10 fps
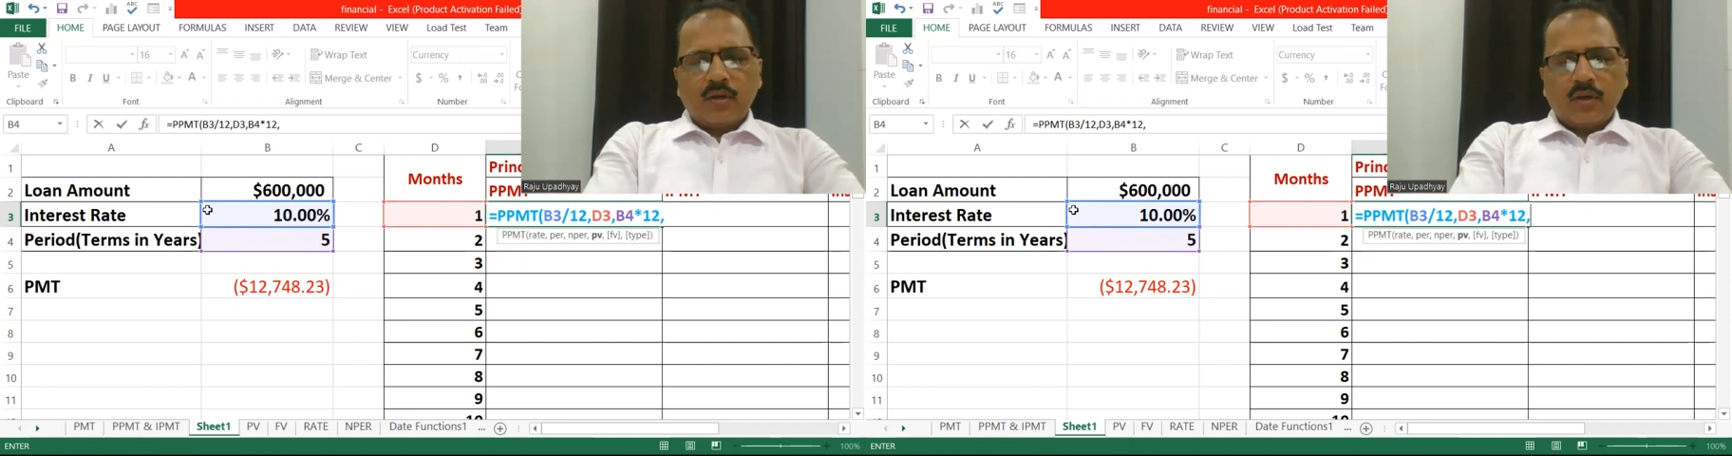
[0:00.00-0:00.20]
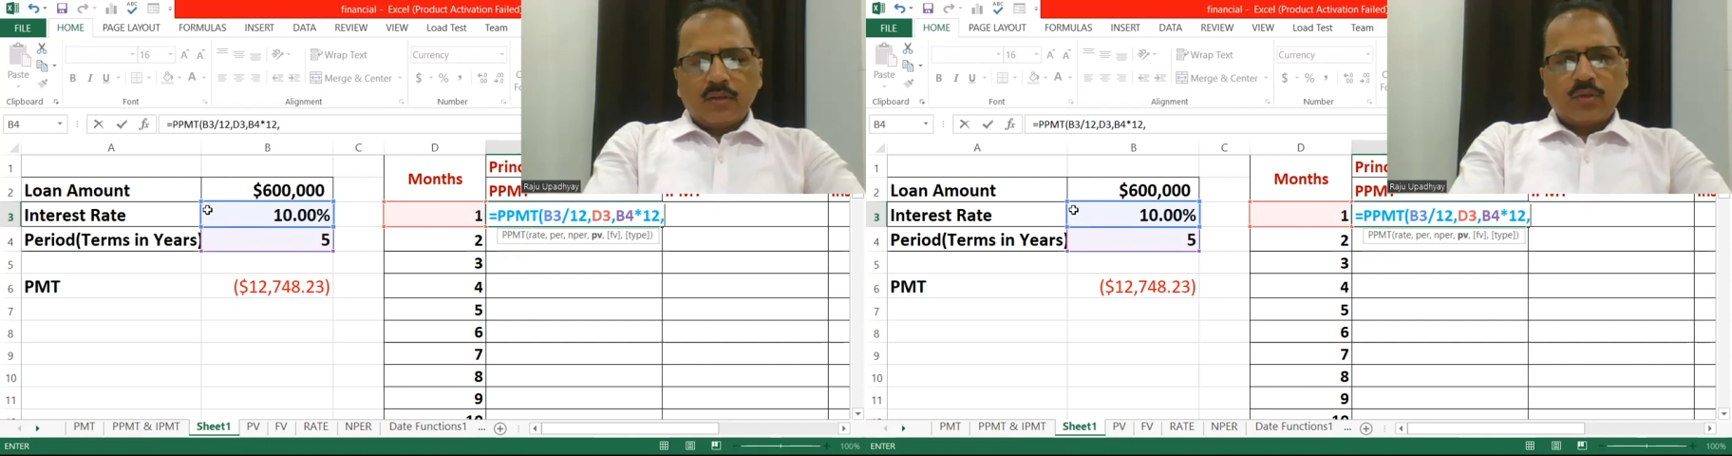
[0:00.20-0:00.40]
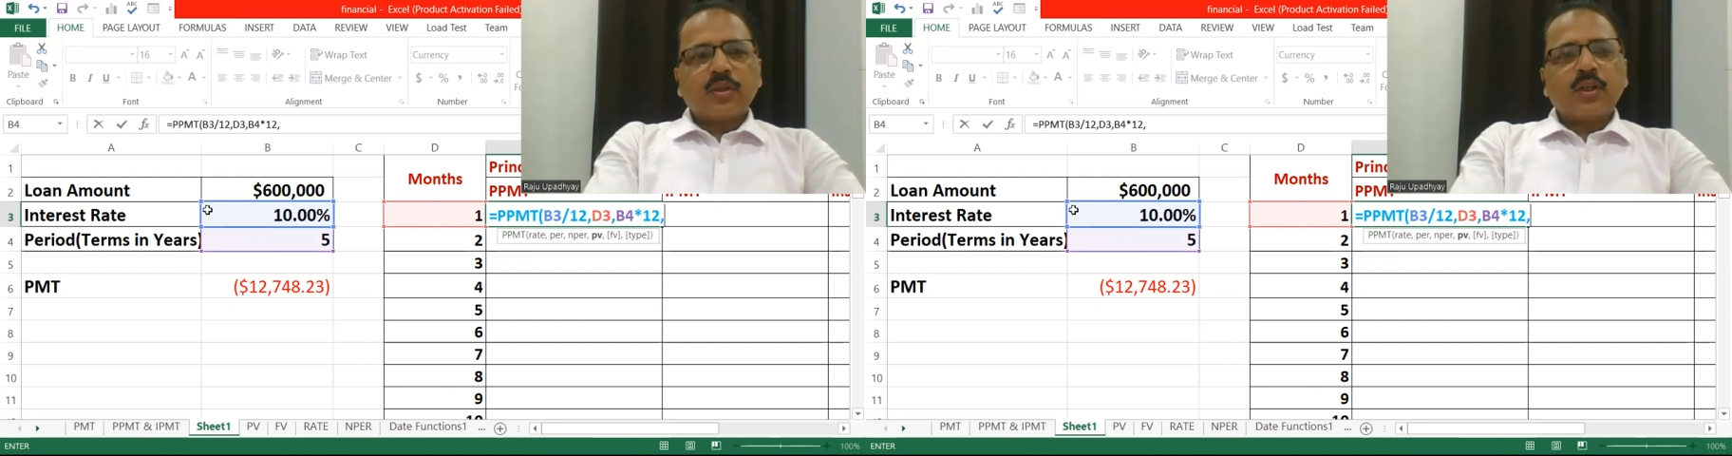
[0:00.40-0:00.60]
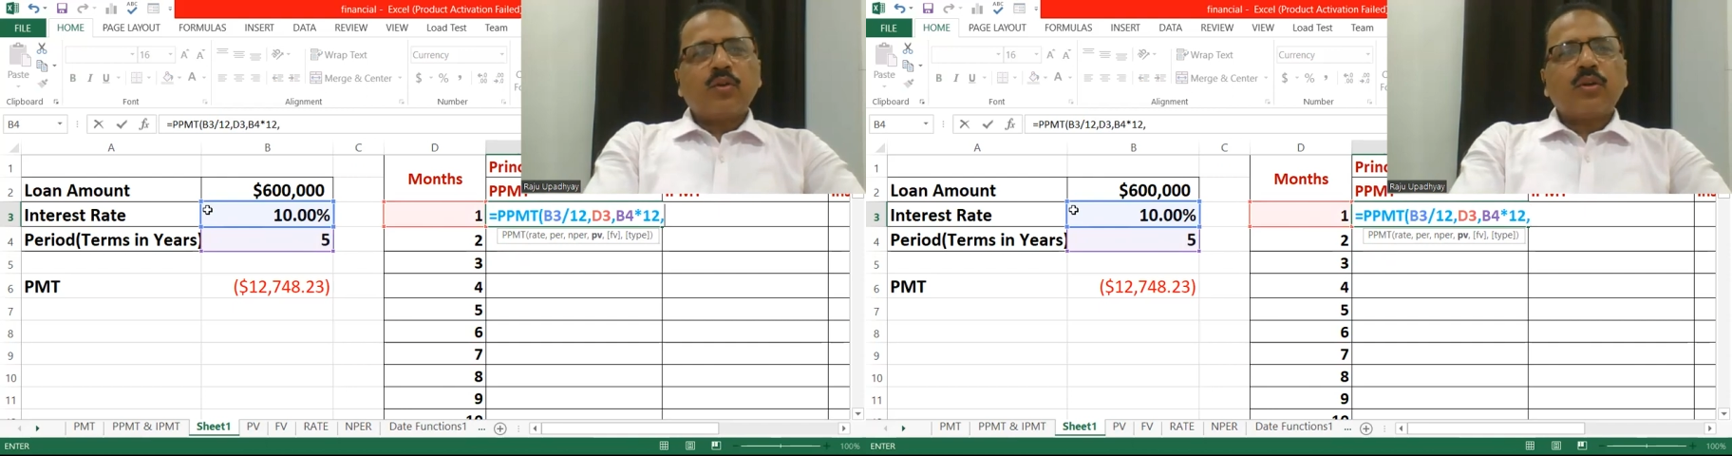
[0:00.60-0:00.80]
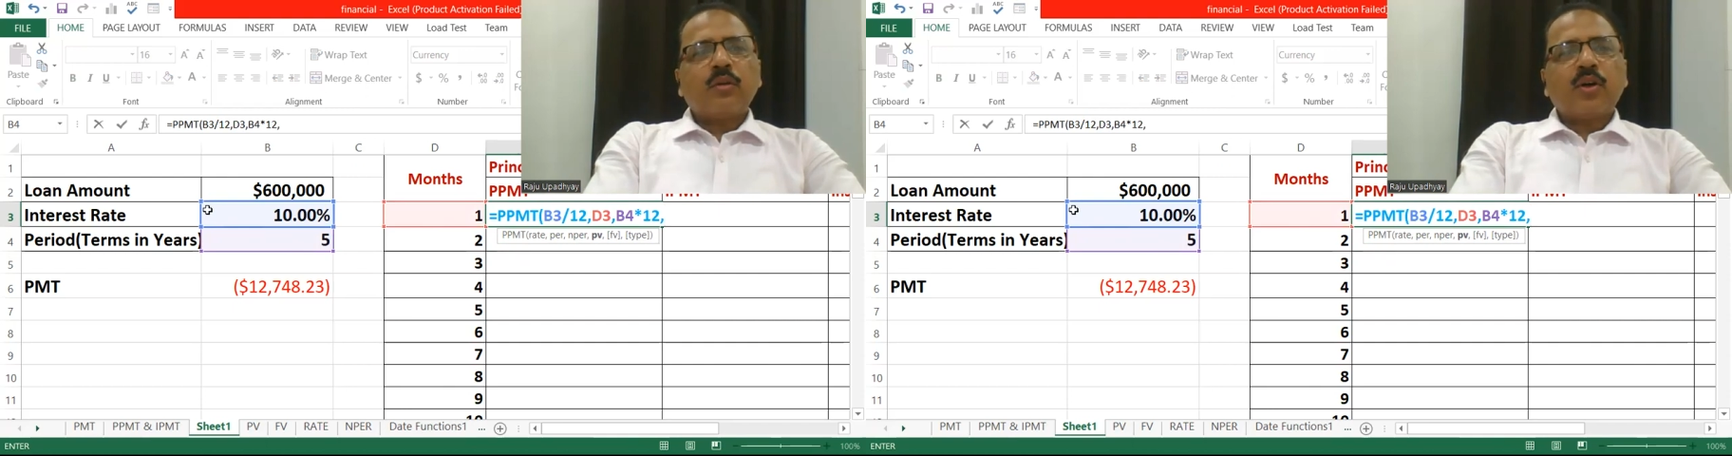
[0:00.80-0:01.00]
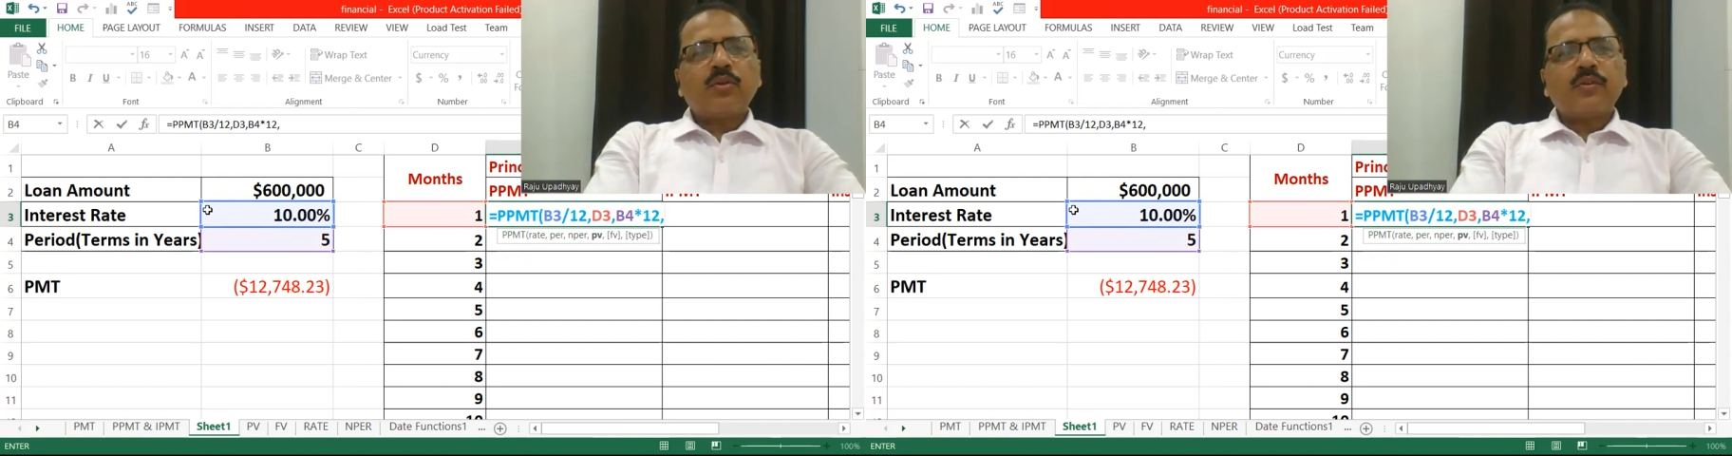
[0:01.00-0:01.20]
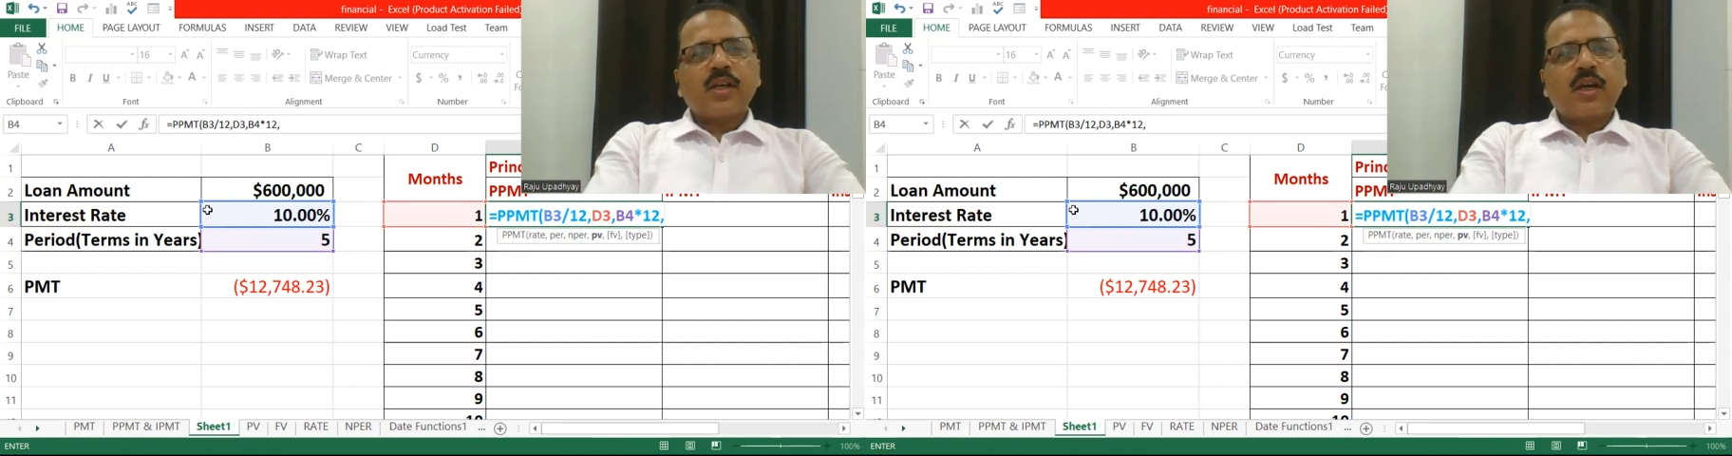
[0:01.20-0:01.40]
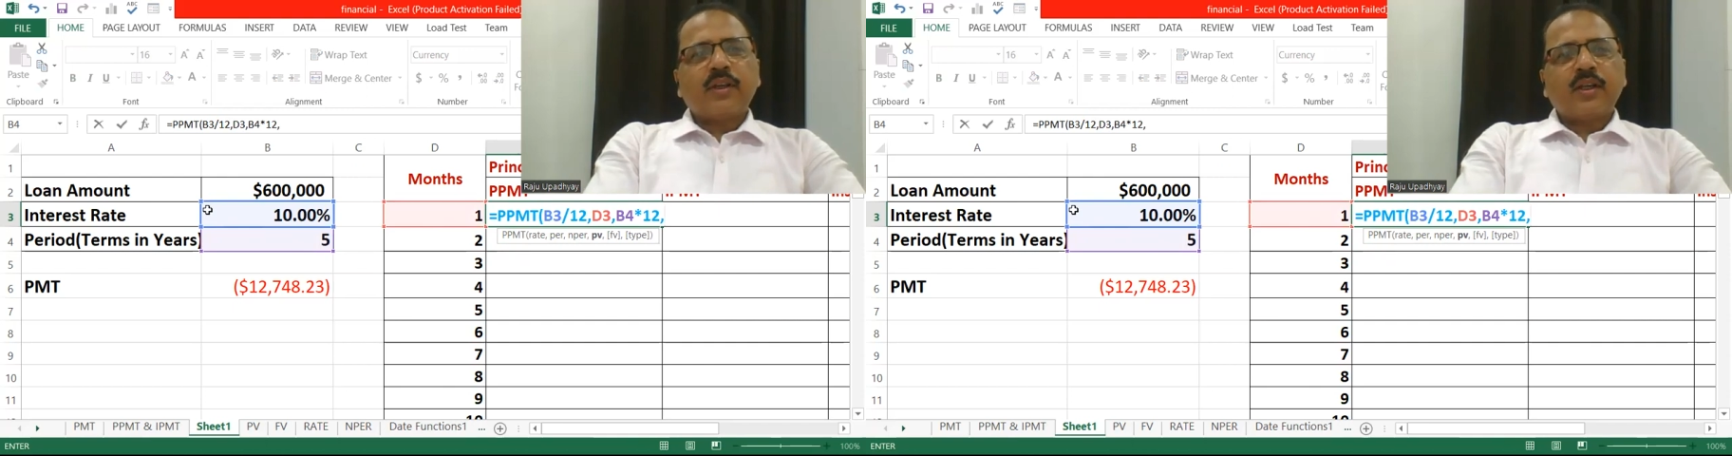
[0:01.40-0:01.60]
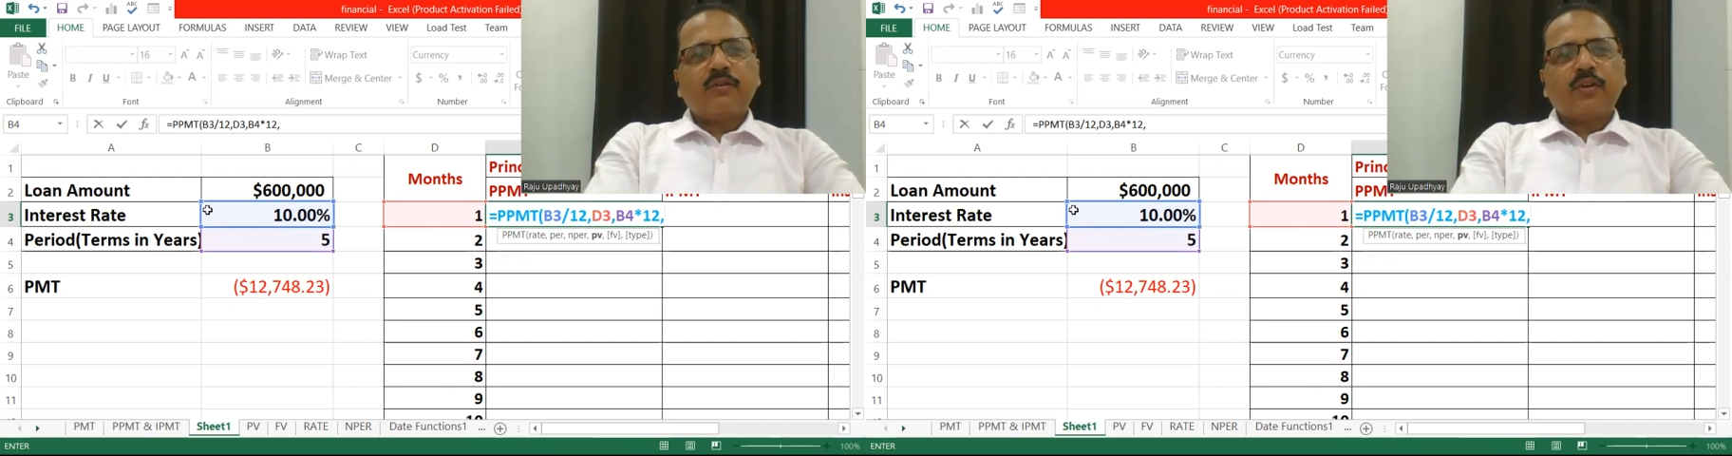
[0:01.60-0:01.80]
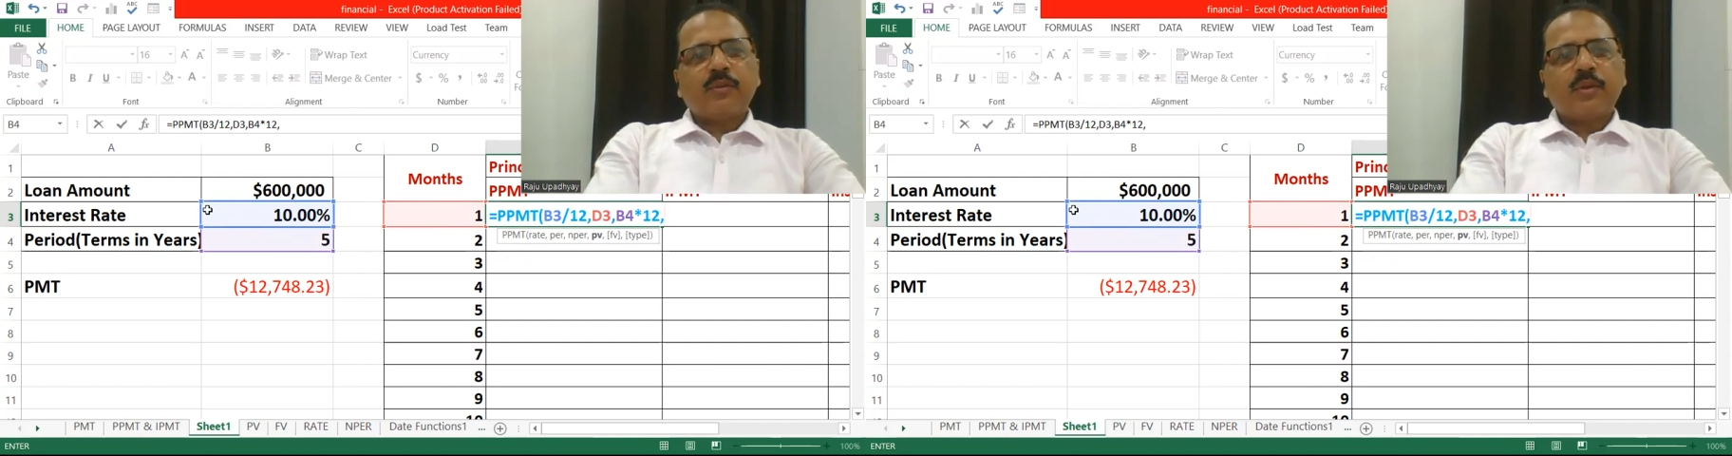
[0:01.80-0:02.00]
total loan amount which I have
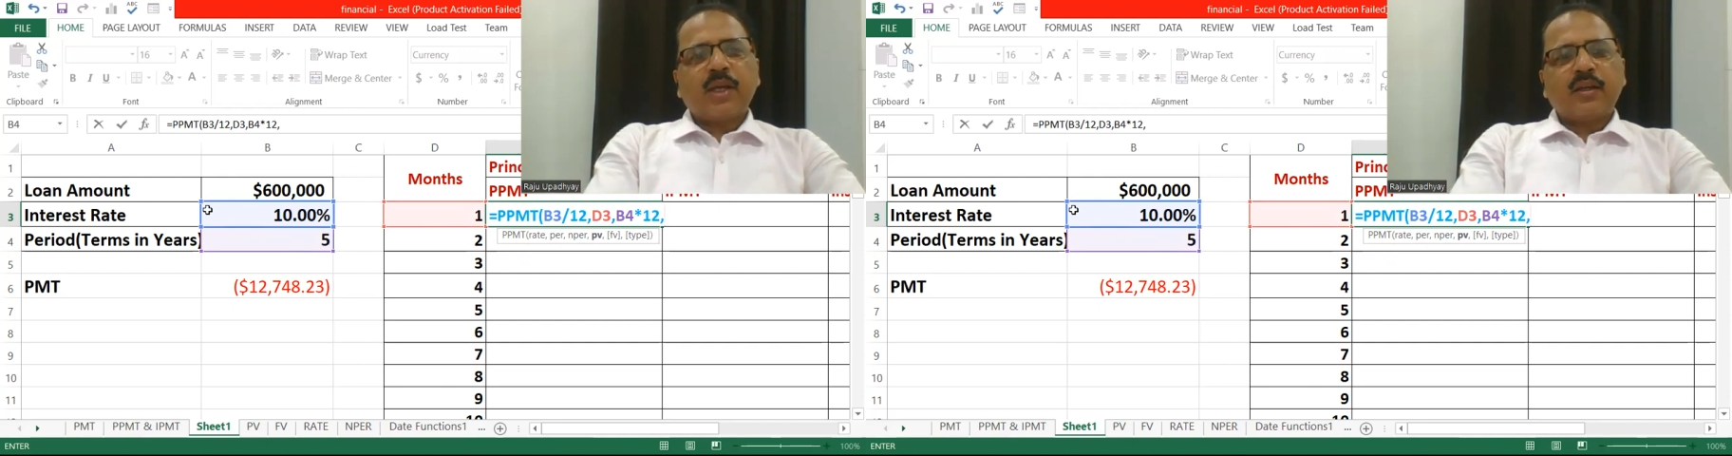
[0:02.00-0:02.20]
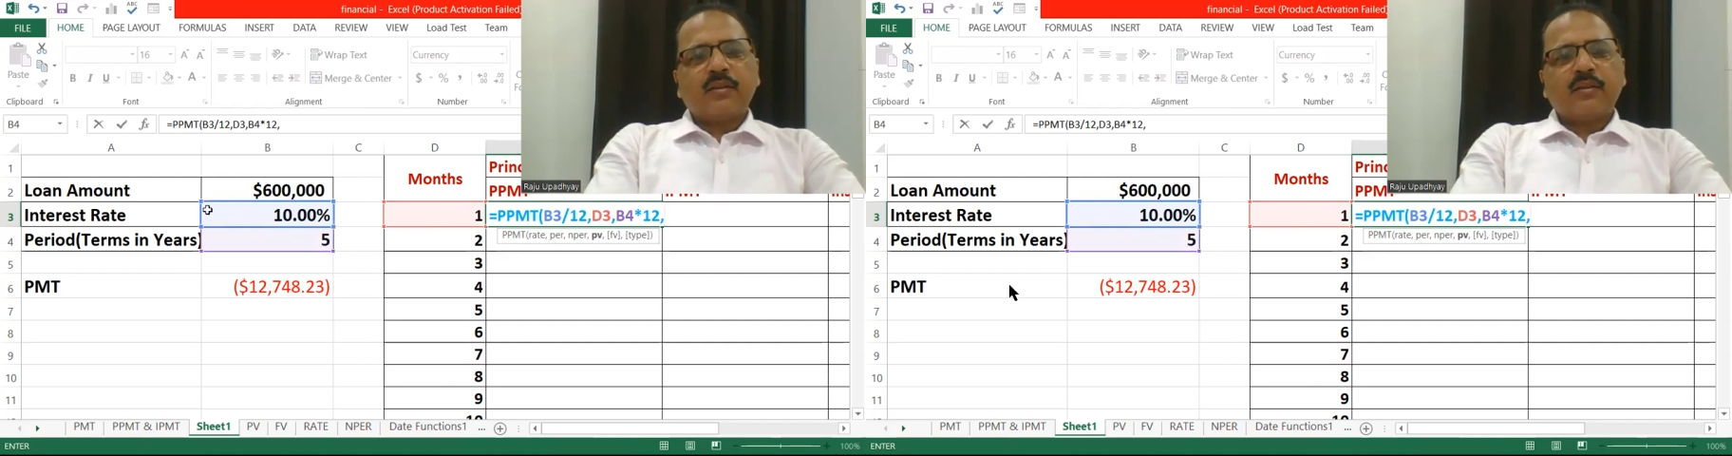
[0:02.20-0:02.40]
taken from the bank.